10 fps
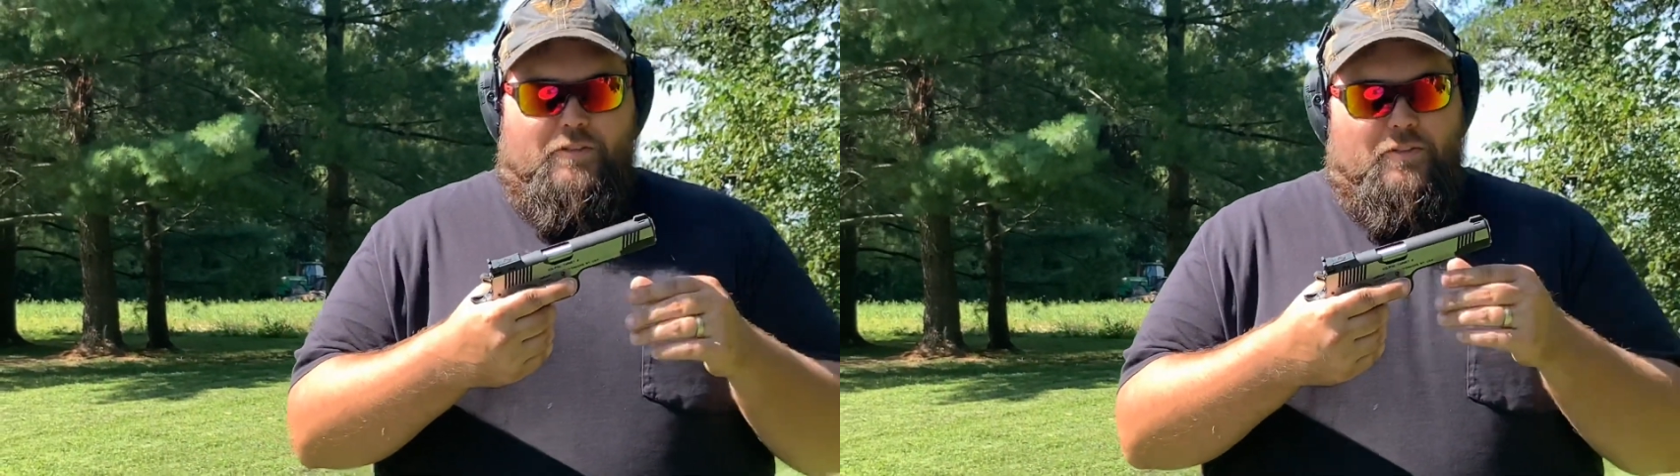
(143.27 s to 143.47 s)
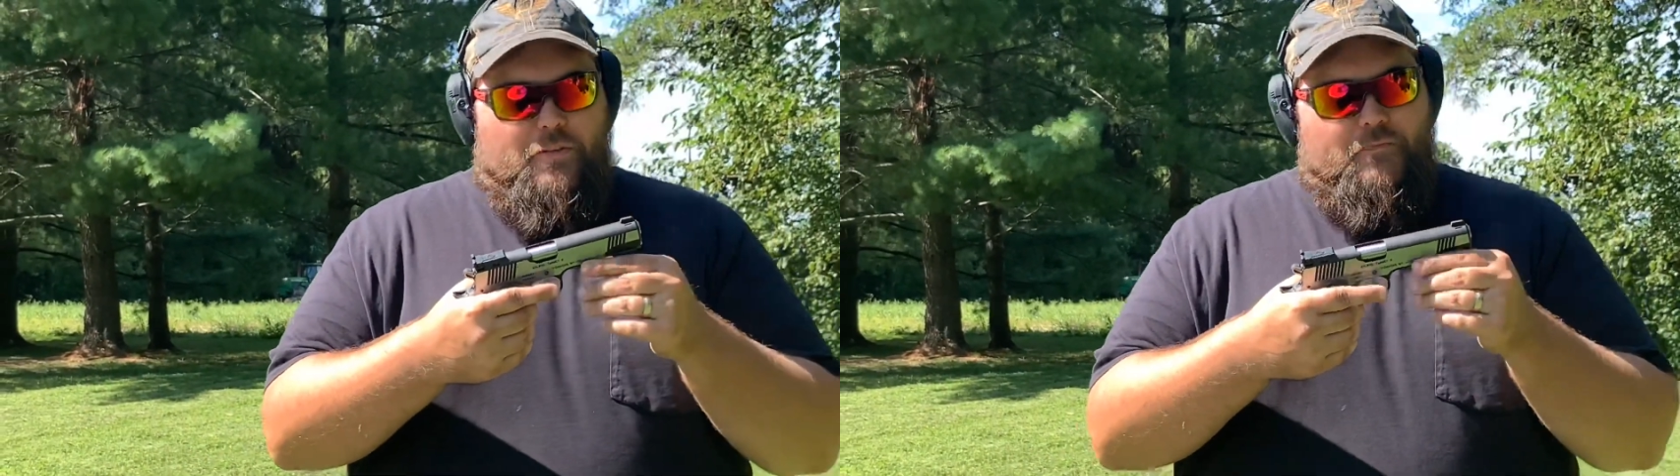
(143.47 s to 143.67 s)

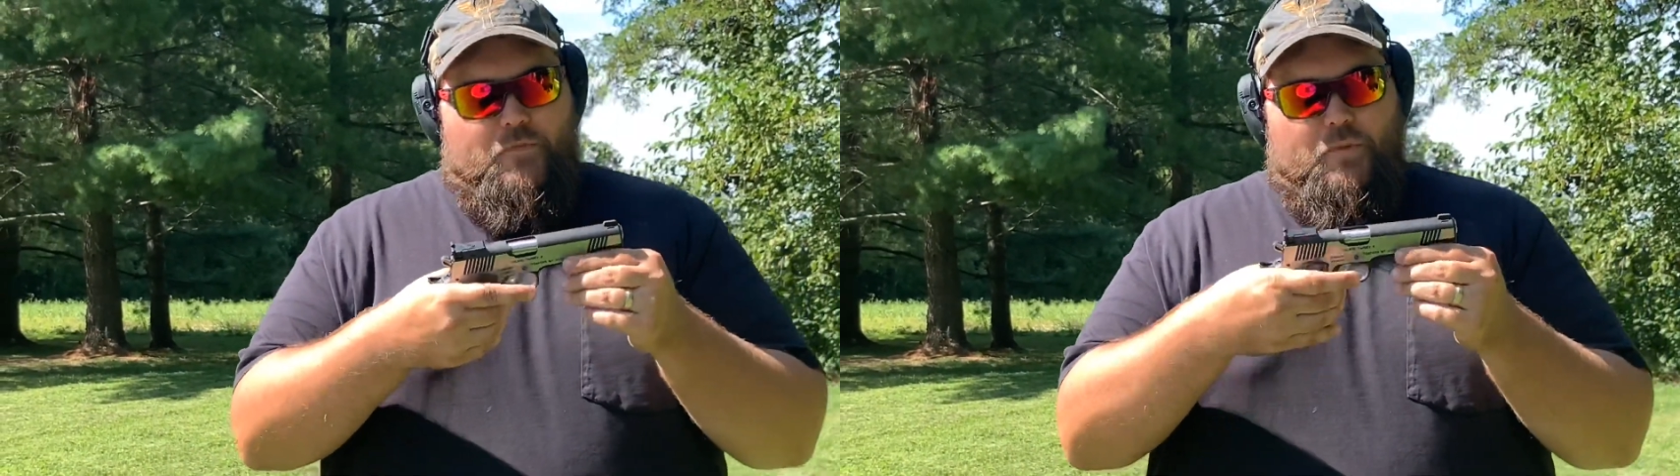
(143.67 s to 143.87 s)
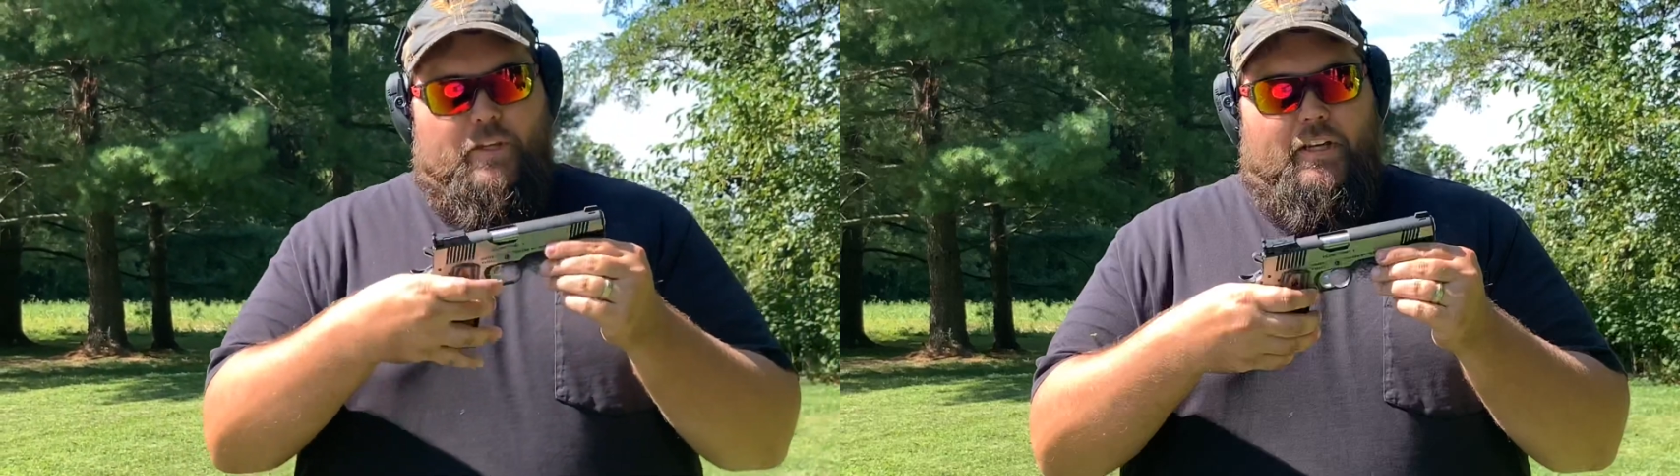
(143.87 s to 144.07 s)
so
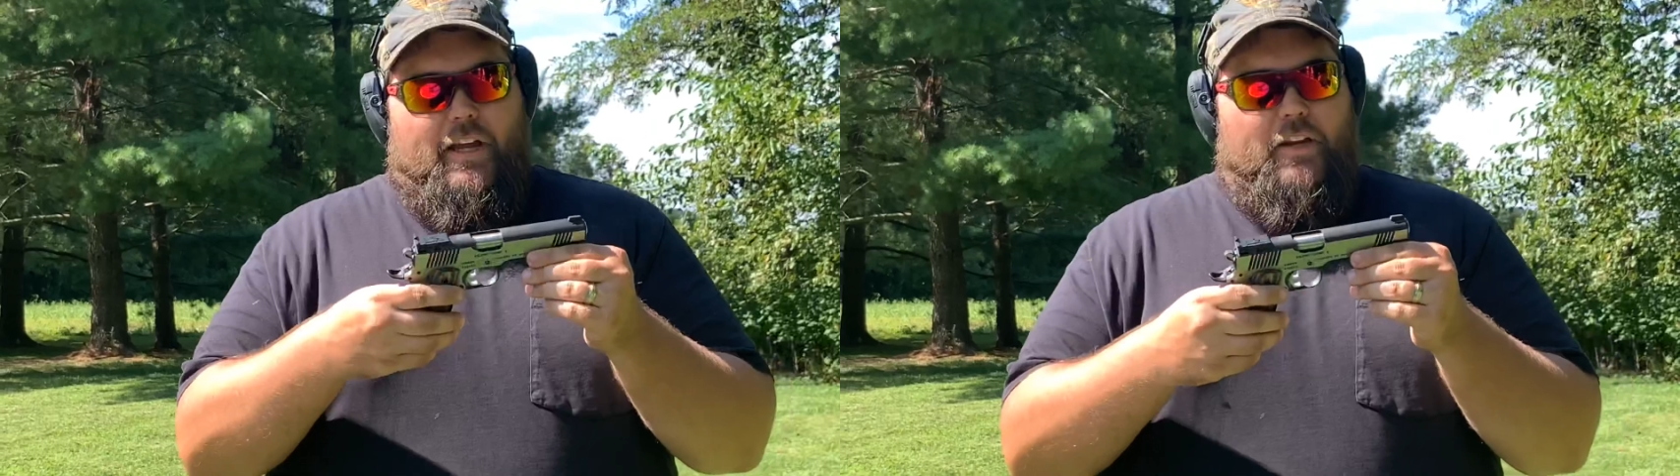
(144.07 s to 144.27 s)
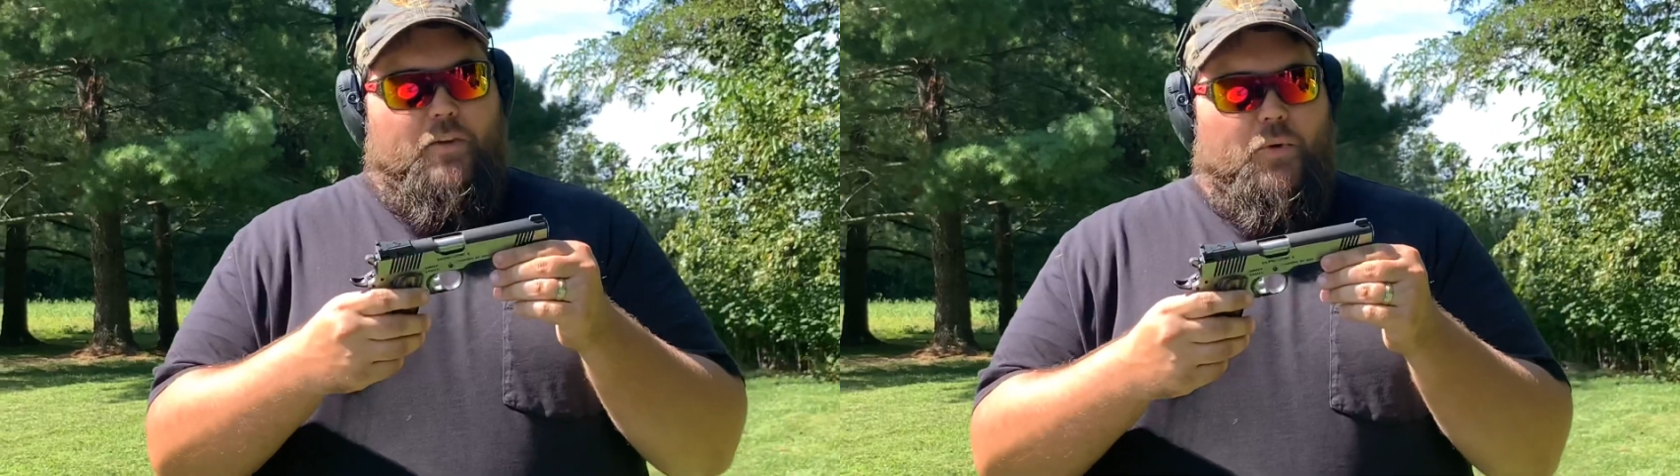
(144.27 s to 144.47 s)
really
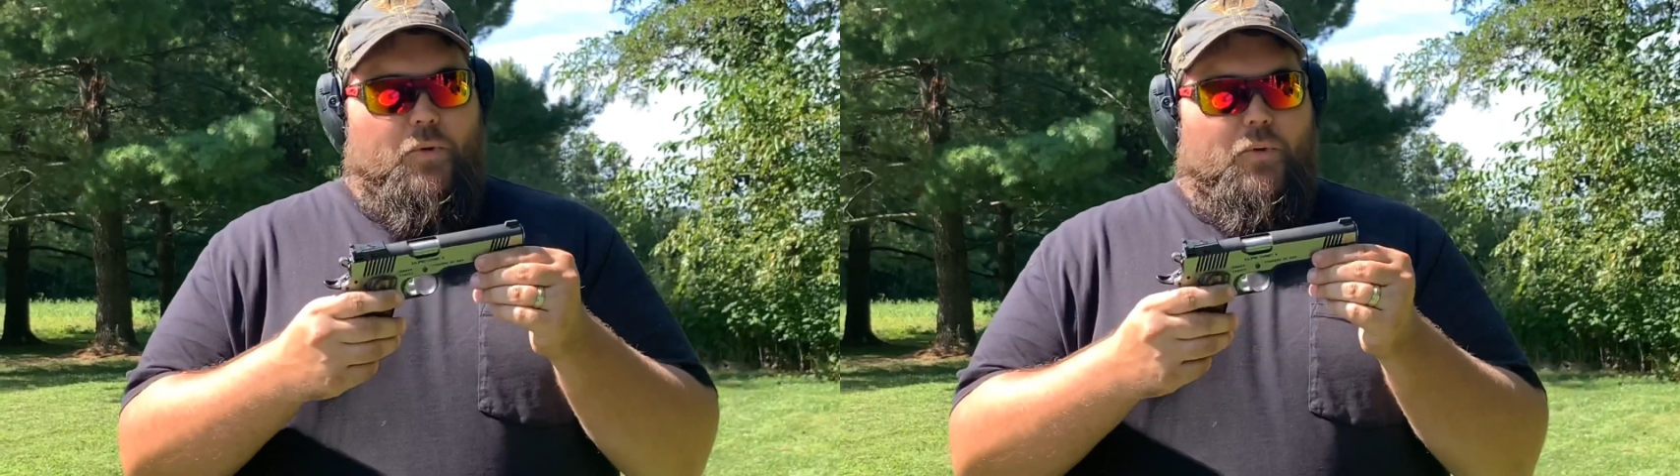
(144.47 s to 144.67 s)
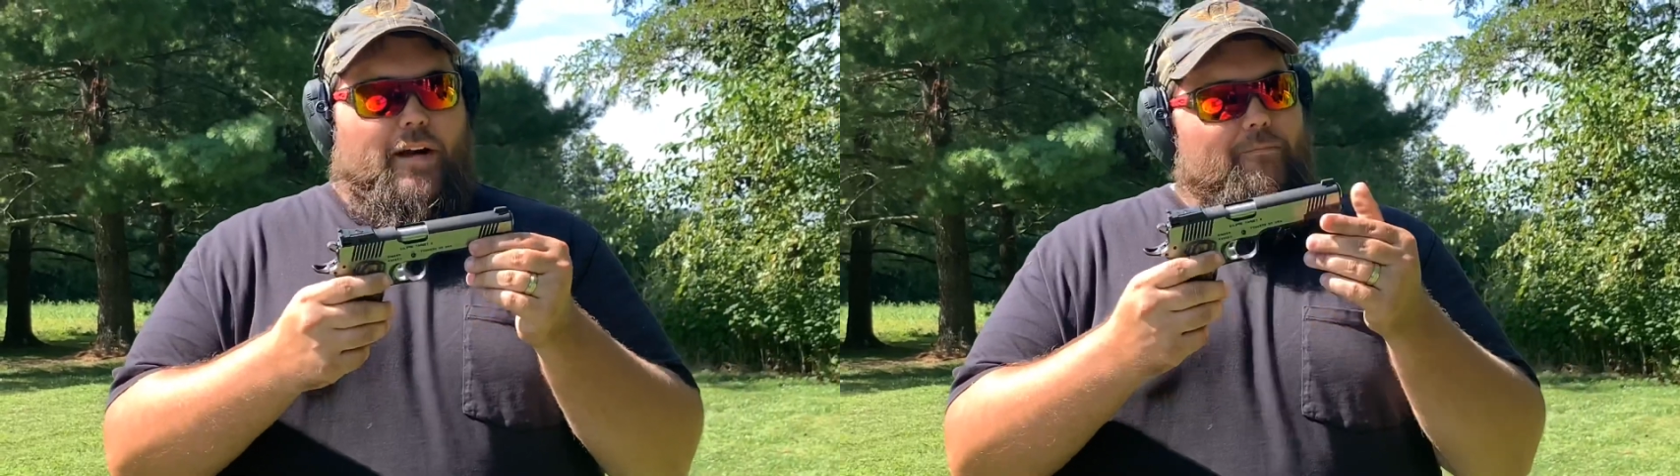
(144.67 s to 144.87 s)
kind of
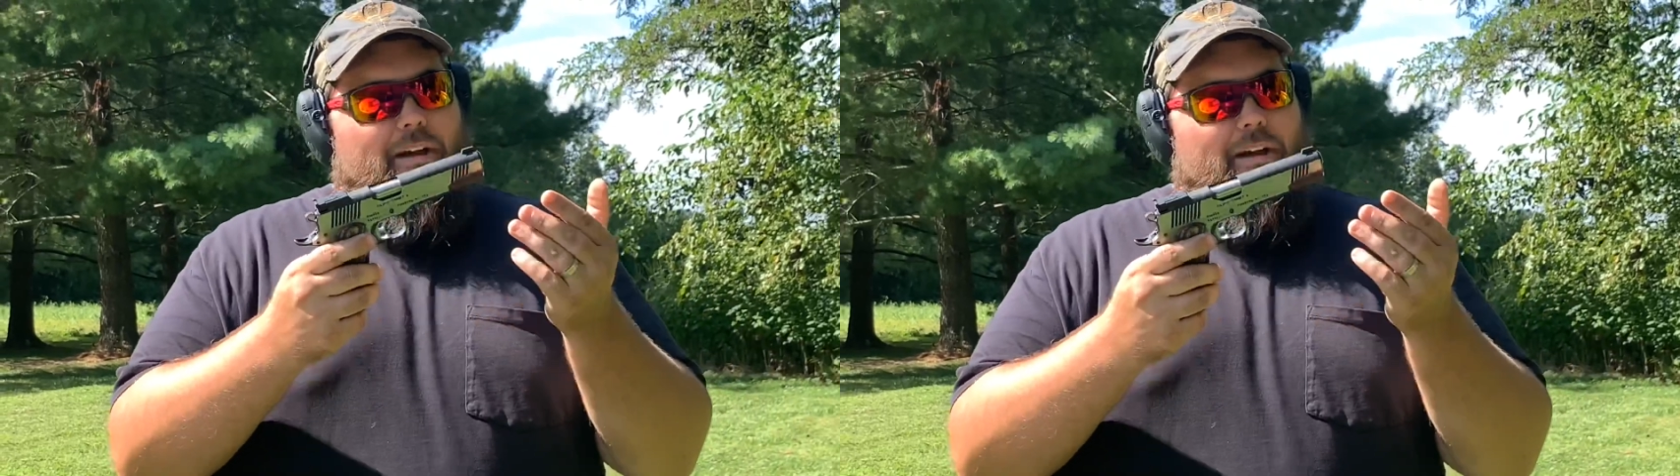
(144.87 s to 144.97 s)
cool.